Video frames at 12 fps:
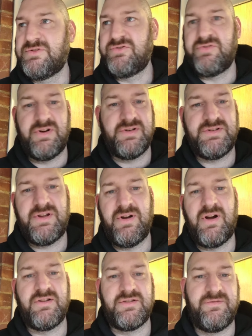was trying so
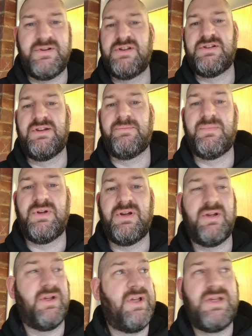hard to finish him,
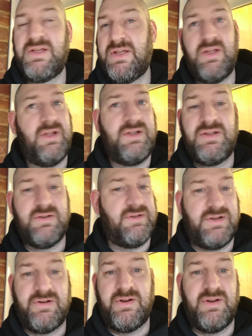but
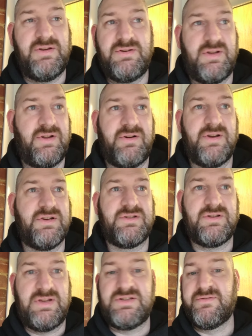Takai
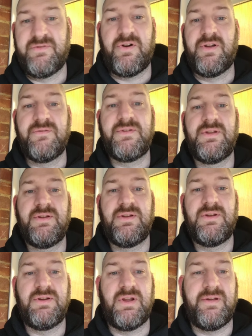just, he survived.
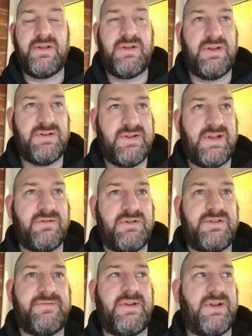You know, he stayed on
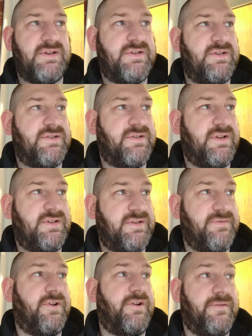his feet, and he
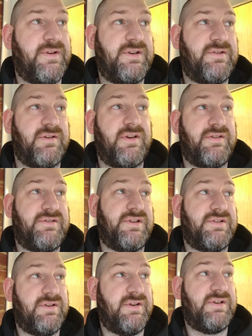survived, and he took the
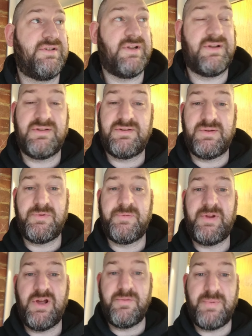decision, and he's now the
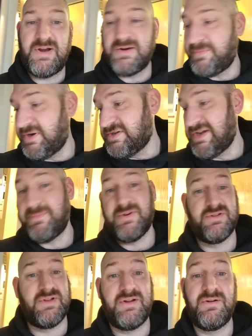WBO Bantamweight
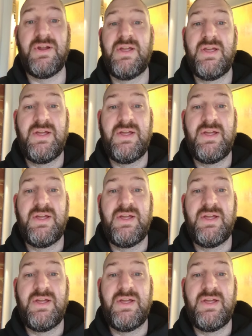champion. So